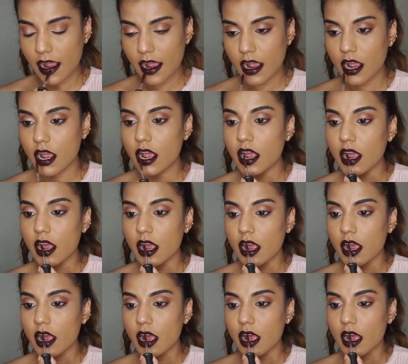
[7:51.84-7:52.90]

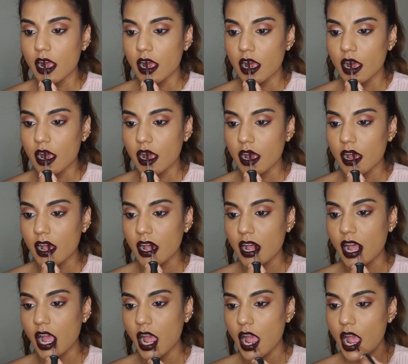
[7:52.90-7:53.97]

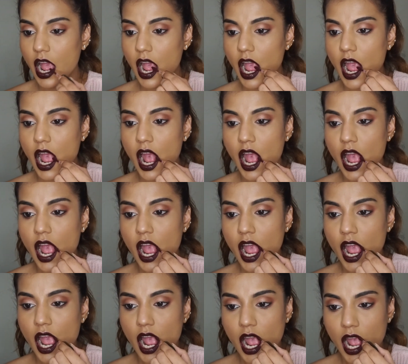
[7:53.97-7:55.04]

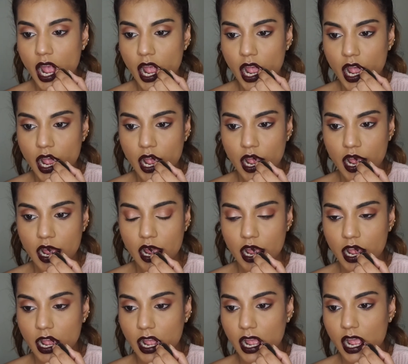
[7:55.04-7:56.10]

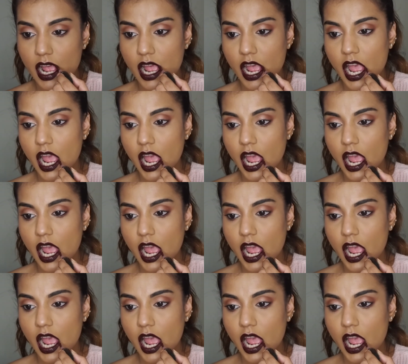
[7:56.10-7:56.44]
(silence)